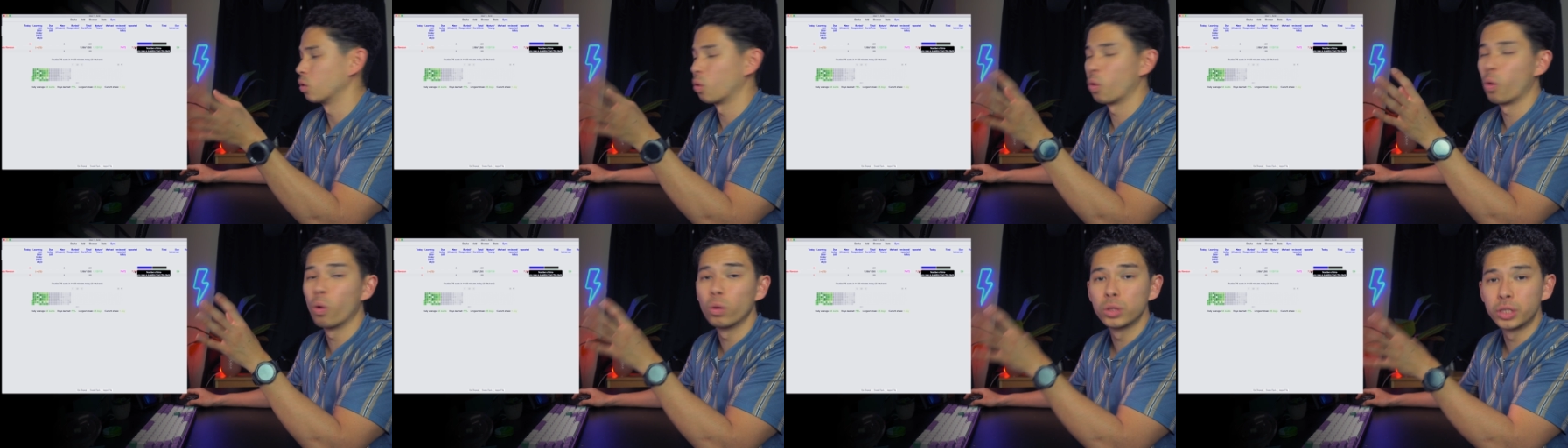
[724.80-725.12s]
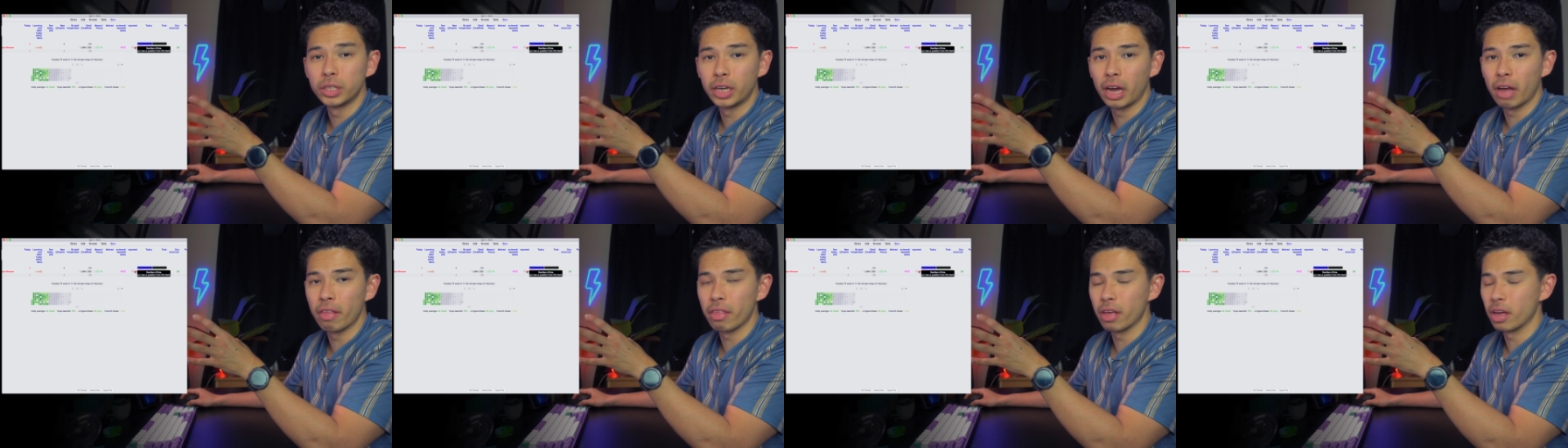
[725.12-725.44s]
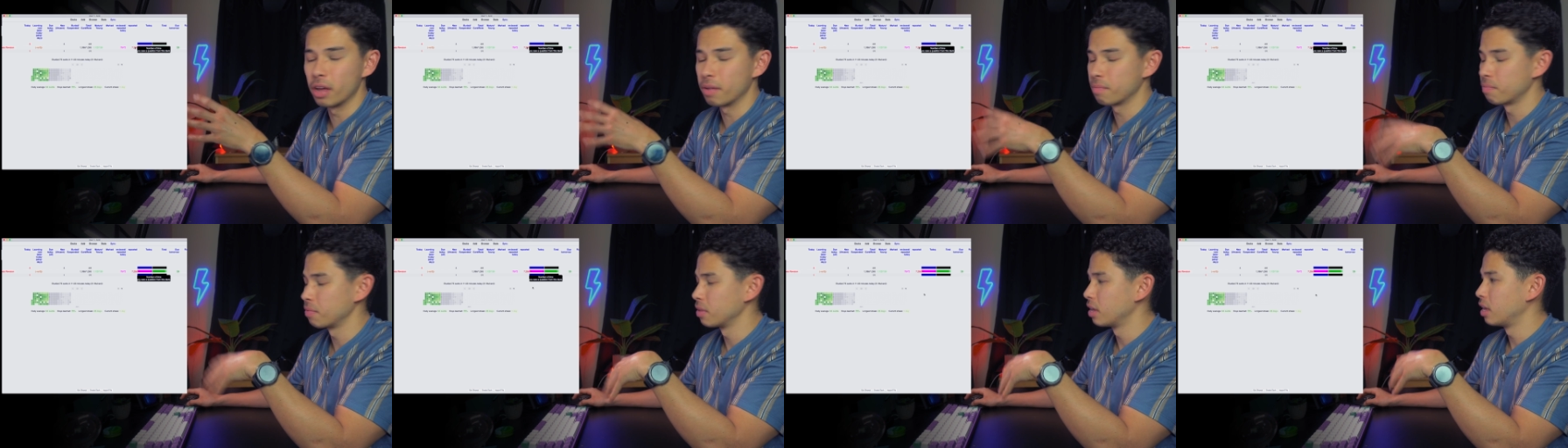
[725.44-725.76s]

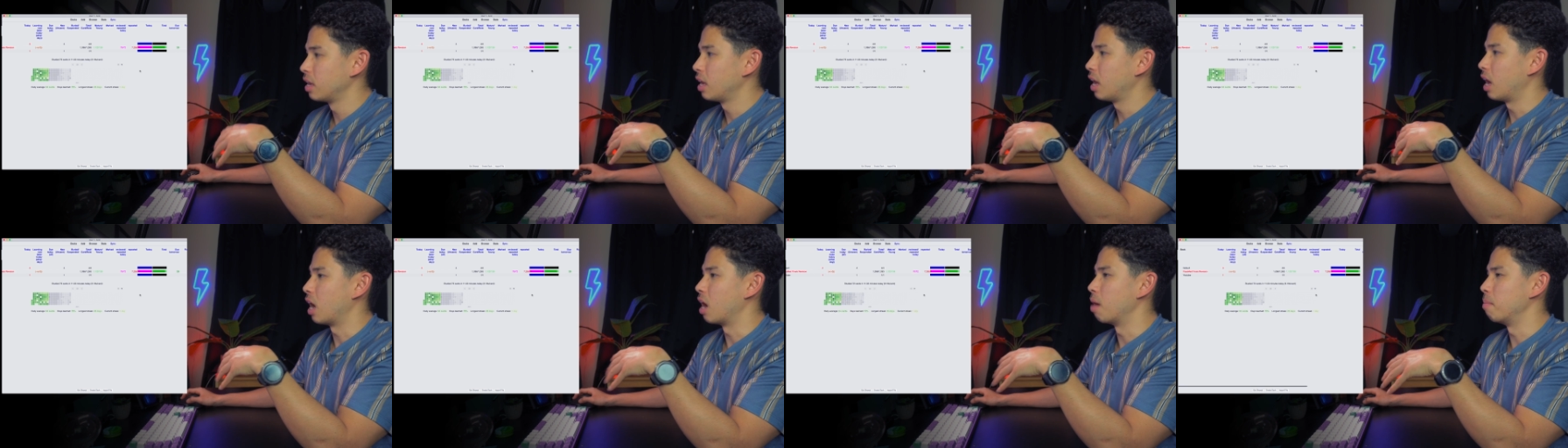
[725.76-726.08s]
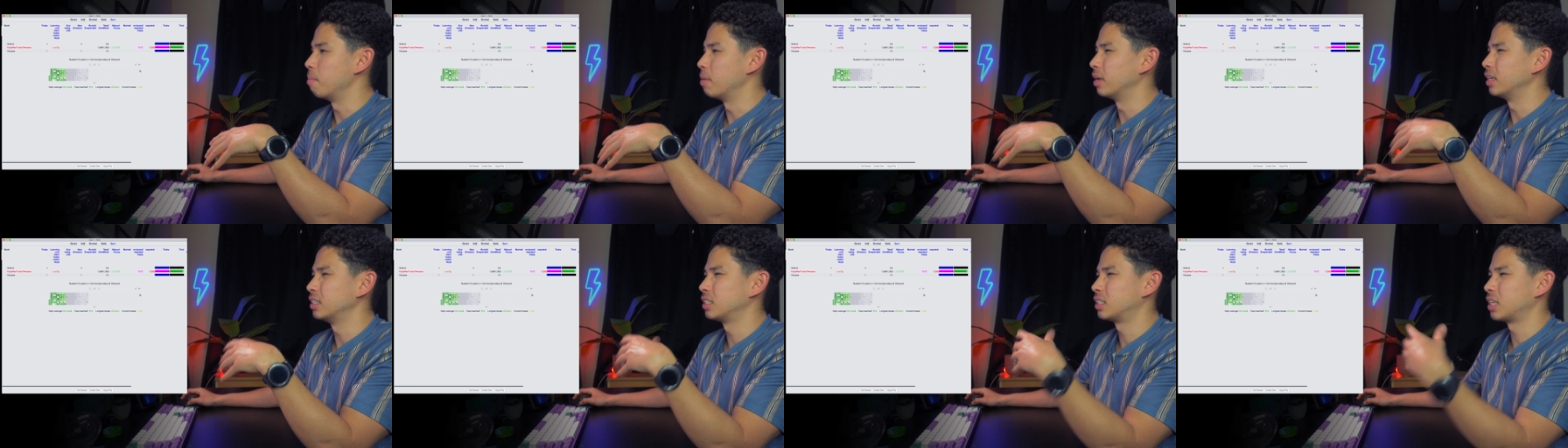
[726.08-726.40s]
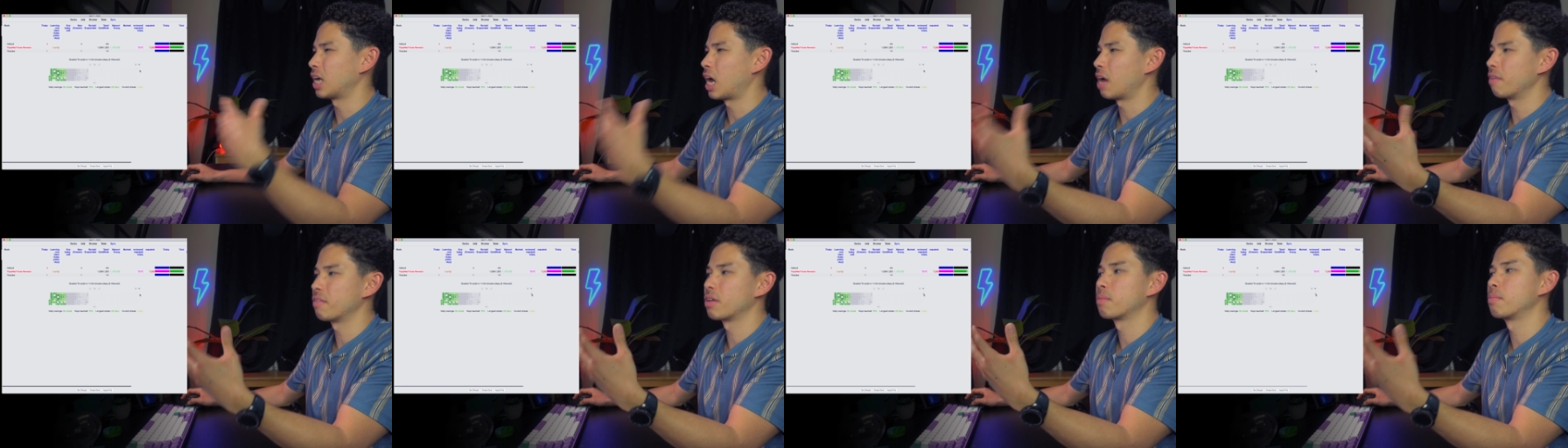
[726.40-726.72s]
altogether, um, and just
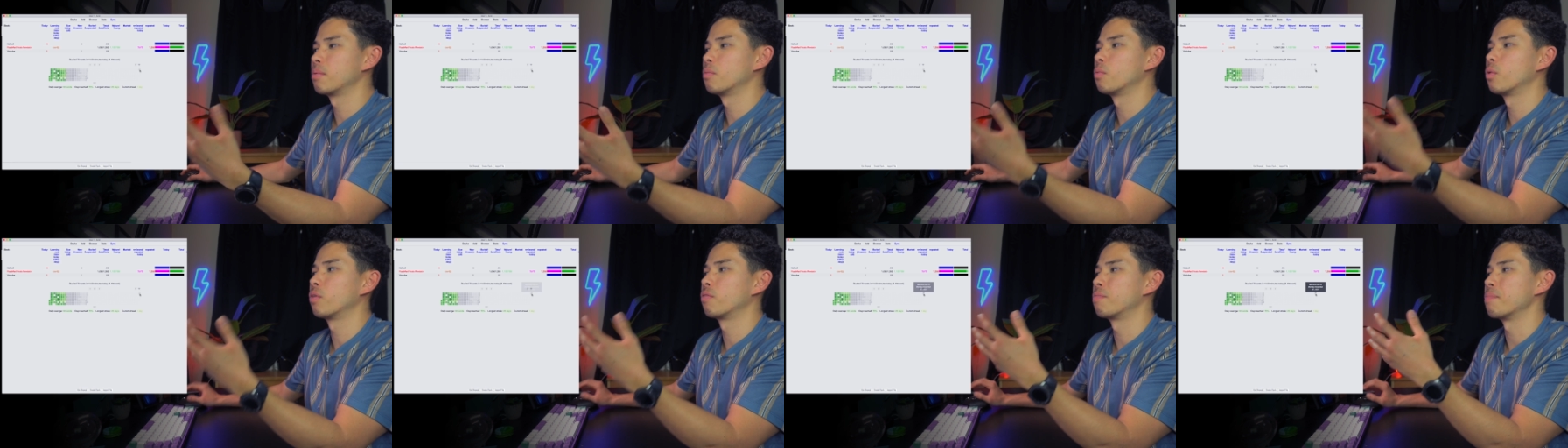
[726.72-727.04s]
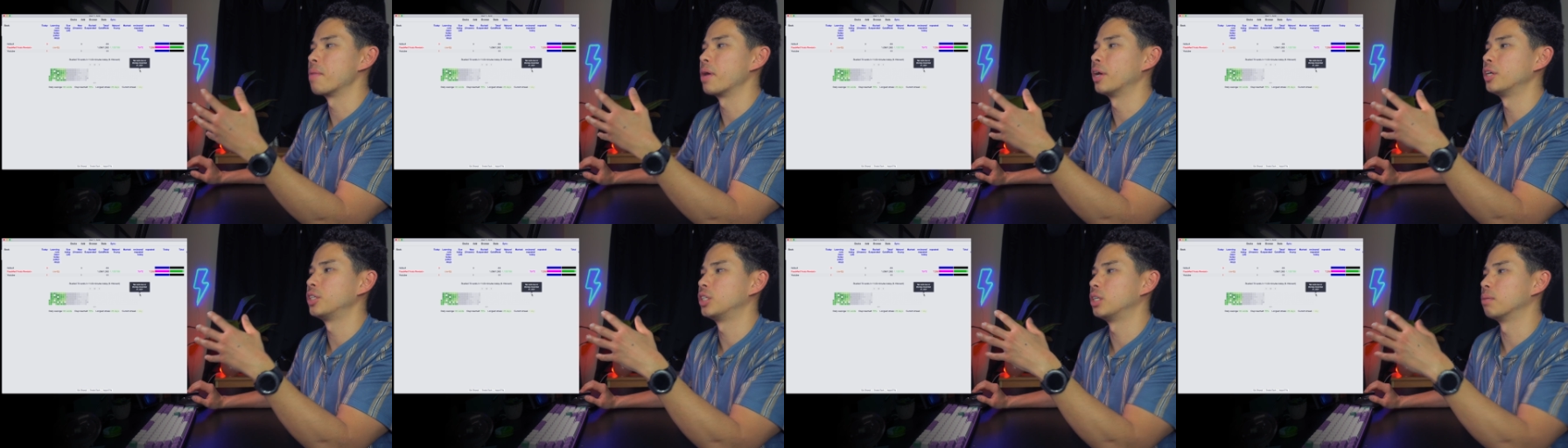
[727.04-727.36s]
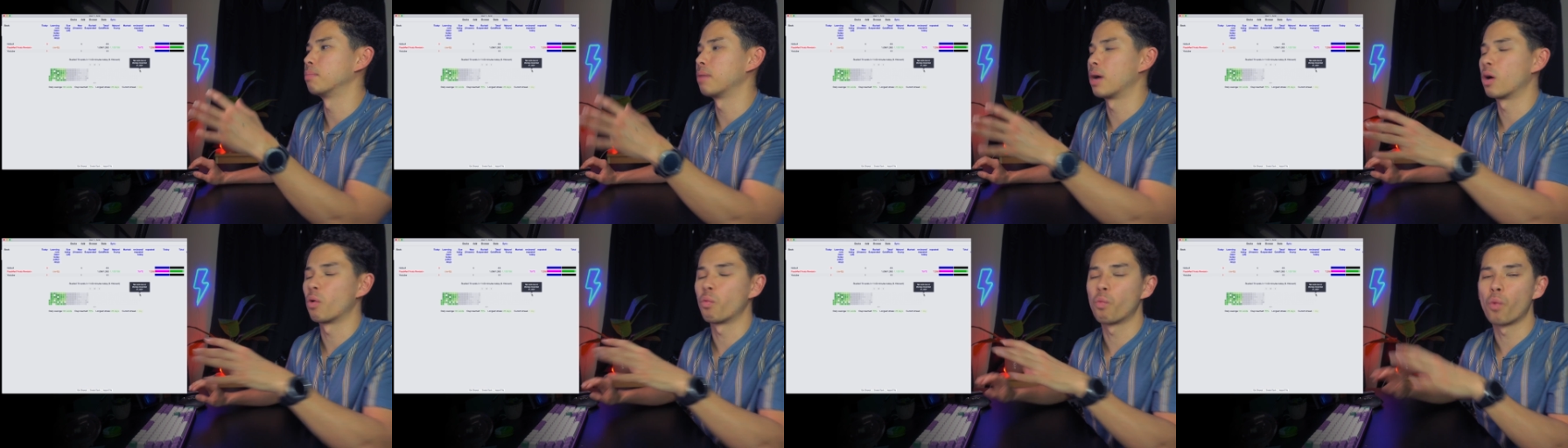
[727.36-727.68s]
having a bit more information
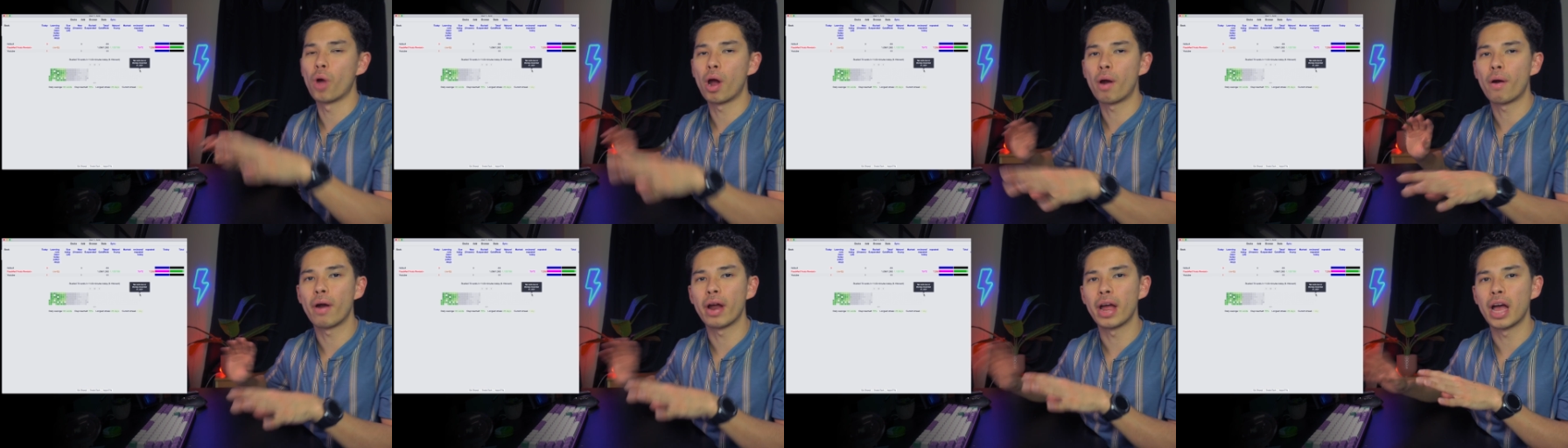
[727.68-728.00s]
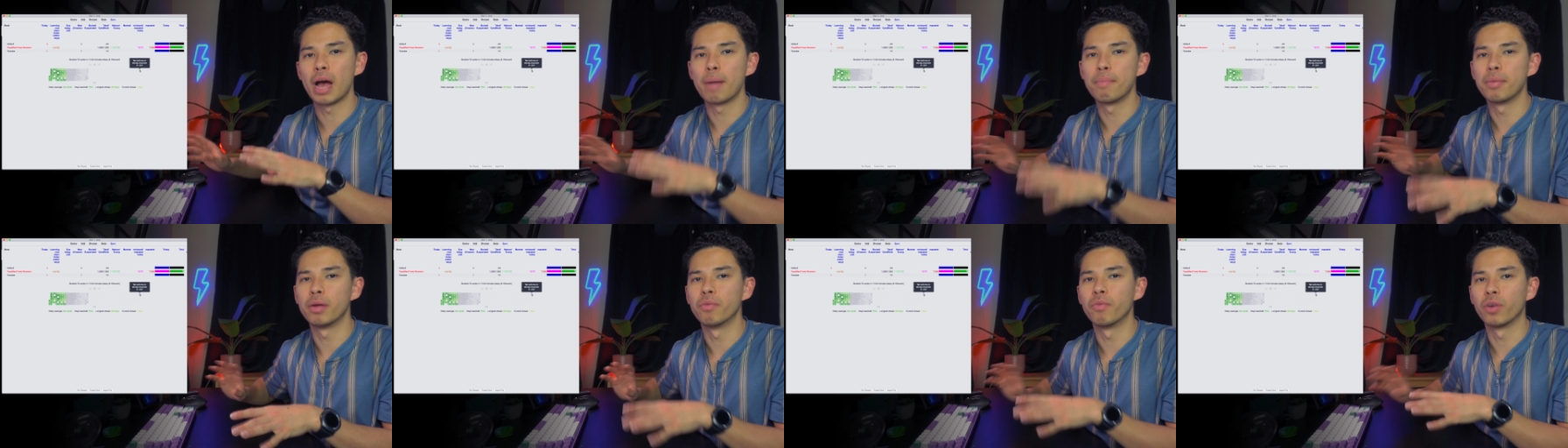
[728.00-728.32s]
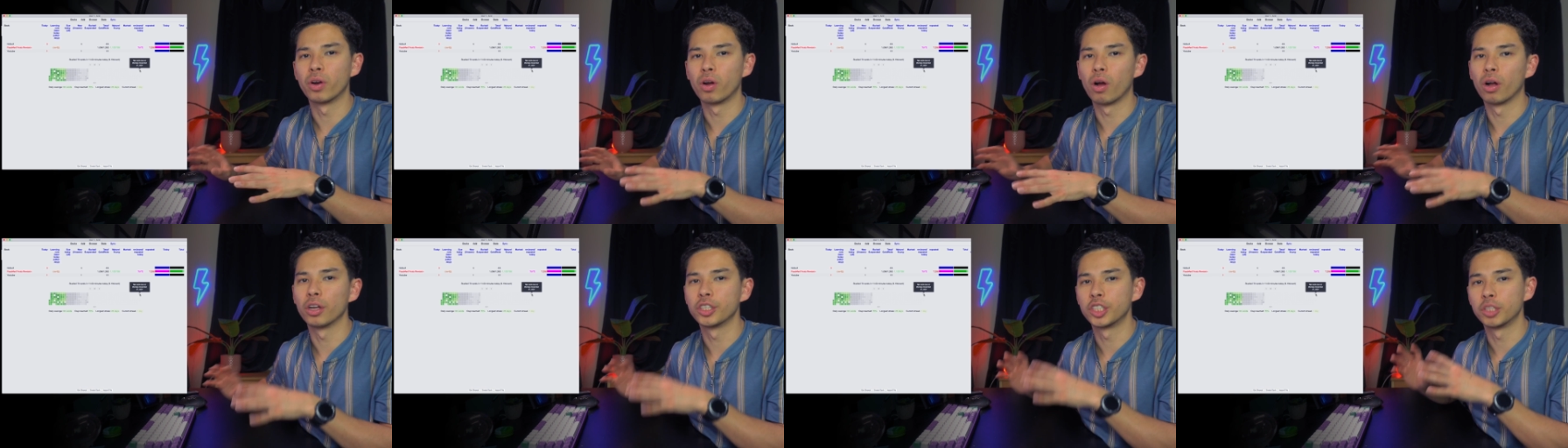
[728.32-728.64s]
about where I am in
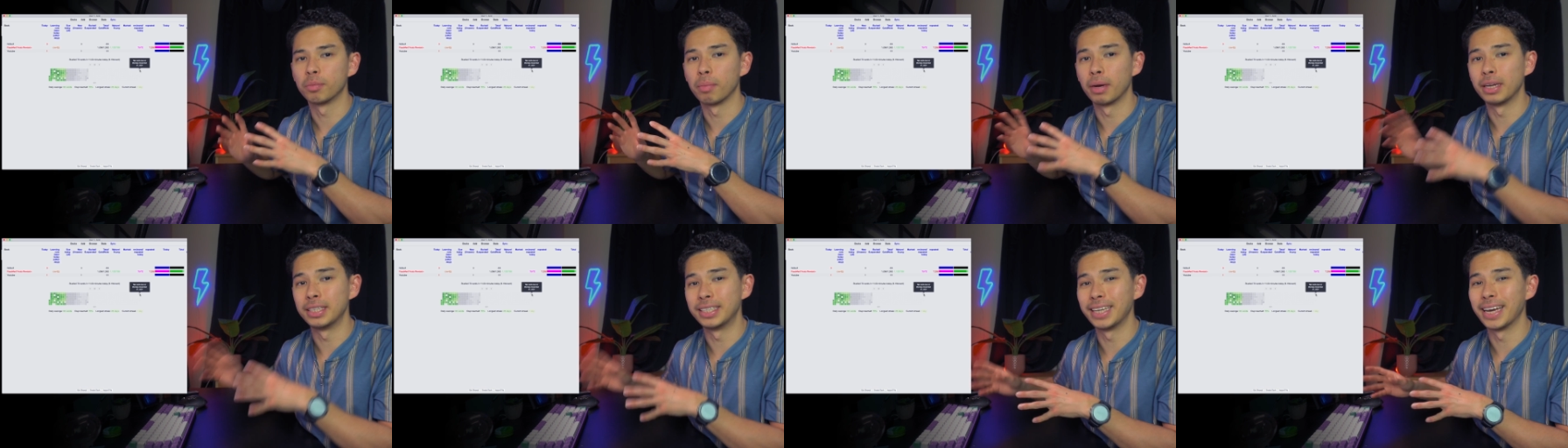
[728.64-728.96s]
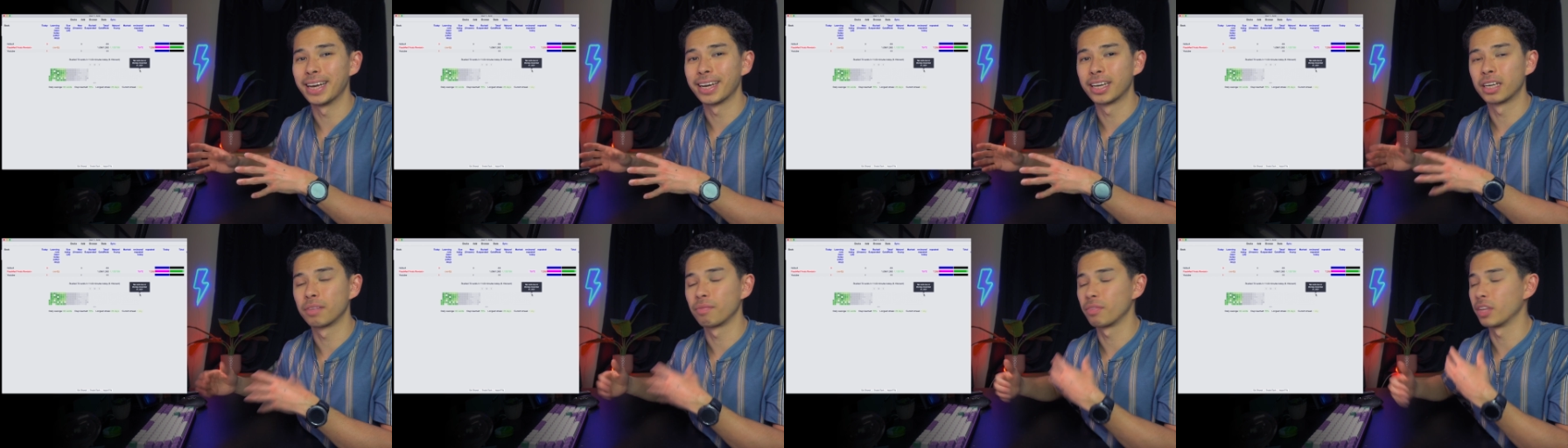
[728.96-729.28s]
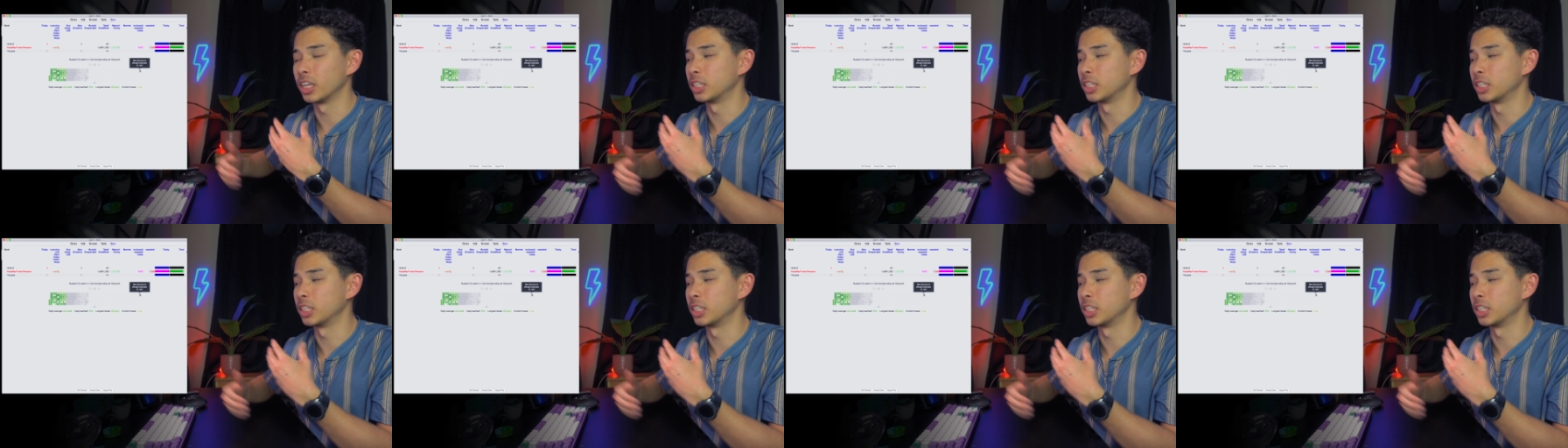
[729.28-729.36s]
regards to my deck,